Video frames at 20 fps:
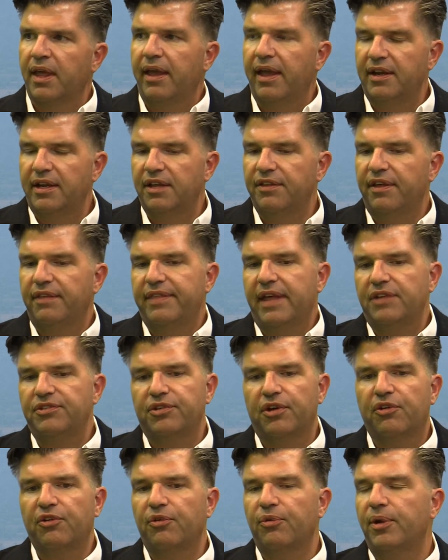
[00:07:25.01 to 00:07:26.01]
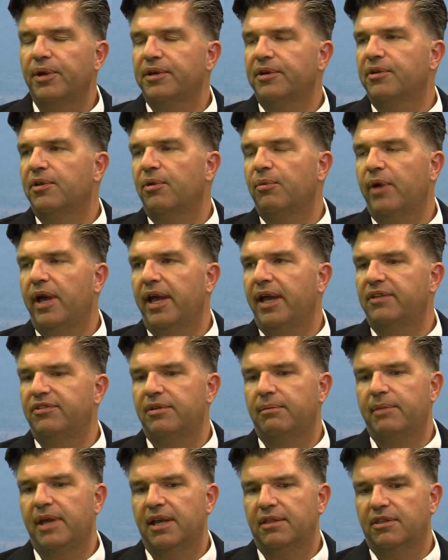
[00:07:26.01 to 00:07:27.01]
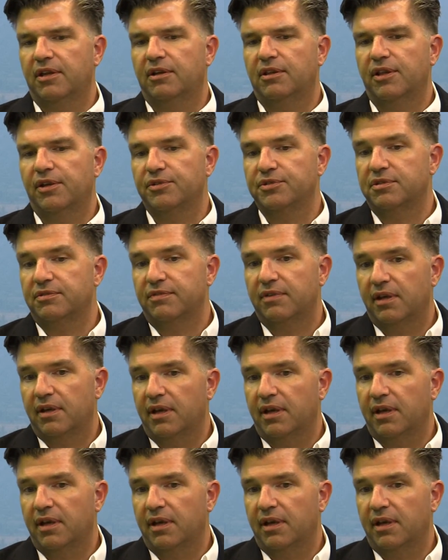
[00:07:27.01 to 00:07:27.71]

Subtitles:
And I think that's a critical way to make the close